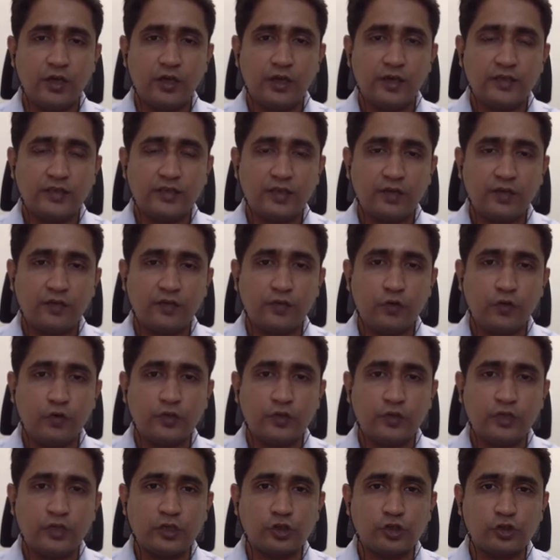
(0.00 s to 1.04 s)
is
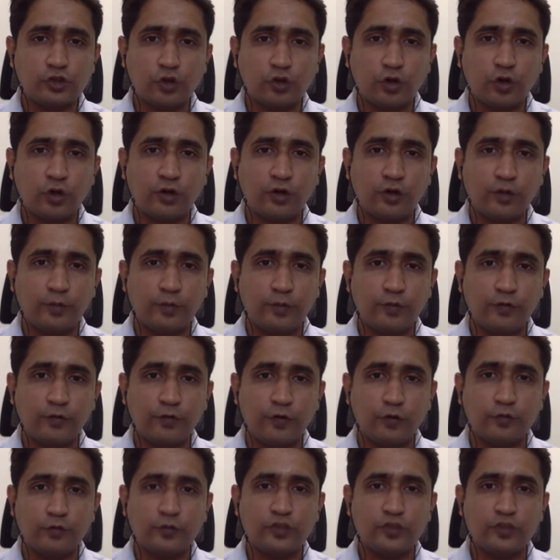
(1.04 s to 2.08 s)
confusing short-term
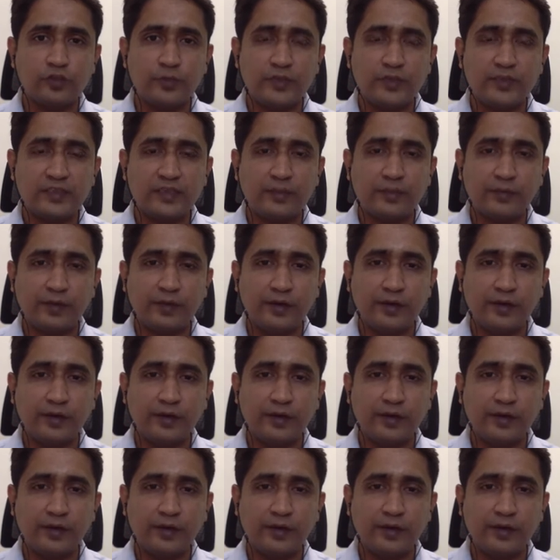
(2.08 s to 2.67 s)
performance to be some